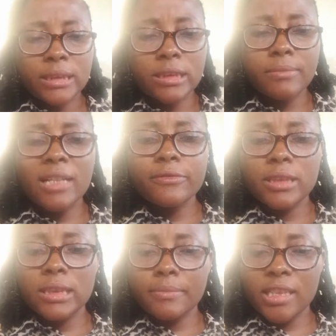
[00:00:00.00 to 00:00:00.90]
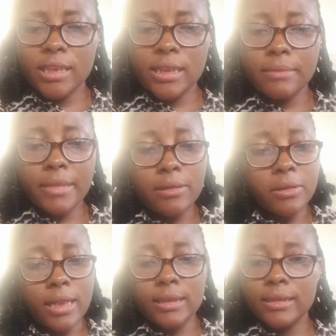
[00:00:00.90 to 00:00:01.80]
The demand for this machine in my
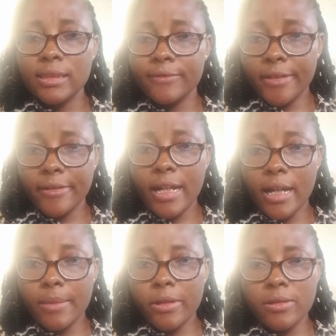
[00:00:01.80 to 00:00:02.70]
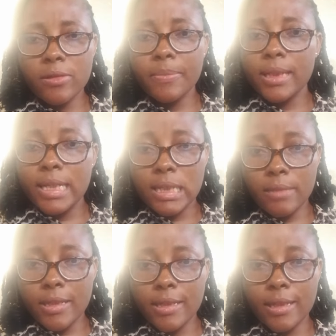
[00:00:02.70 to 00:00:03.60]
locality is very high, but the supply
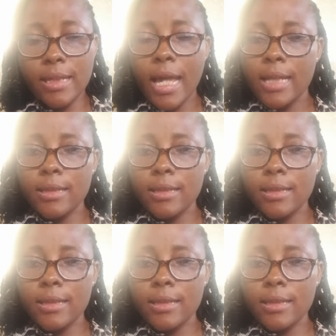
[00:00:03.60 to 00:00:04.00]
is limited.